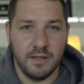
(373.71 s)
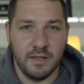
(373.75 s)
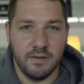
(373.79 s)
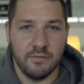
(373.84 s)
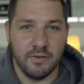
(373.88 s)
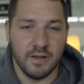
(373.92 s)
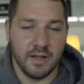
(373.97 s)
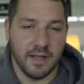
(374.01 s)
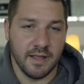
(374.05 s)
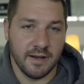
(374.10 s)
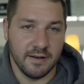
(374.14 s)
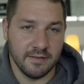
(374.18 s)

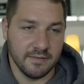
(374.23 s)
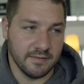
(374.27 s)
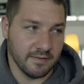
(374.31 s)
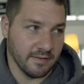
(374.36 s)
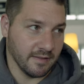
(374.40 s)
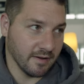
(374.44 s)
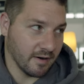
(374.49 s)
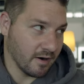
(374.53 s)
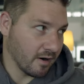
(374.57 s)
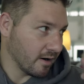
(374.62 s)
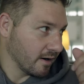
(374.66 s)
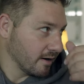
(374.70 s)
even get into
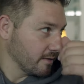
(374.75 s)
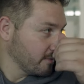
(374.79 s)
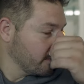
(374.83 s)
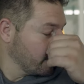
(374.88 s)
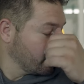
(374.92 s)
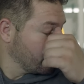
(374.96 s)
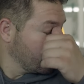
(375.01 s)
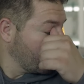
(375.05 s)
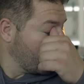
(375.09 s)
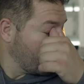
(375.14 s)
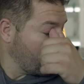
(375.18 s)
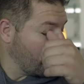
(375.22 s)
the car.
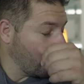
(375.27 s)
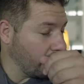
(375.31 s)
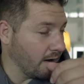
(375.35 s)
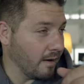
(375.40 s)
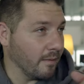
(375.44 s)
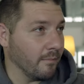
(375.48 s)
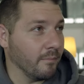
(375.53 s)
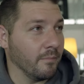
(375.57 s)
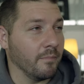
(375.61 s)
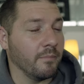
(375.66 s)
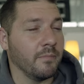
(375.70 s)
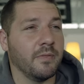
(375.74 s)

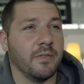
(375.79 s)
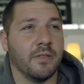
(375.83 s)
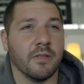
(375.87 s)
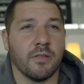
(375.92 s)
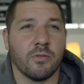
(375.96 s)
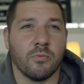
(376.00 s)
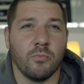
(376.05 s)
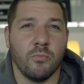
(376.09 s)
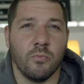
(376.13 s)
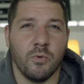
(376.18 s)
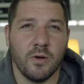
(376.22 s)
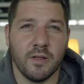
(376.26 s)

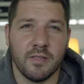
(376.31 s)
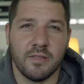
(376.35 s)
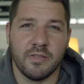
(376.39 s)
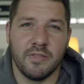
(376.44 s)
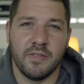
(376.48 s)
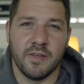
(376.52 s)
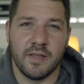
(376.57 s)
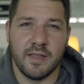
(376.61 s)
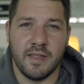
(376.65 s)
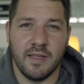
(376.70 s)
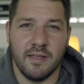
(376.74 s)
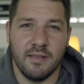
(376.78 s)
This was
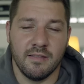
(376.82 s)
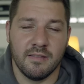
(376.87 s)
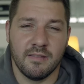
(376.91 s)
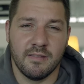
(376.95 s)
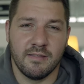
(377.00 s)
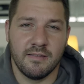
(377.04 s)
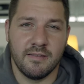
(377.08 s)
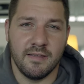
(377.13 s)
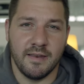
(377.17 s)
the case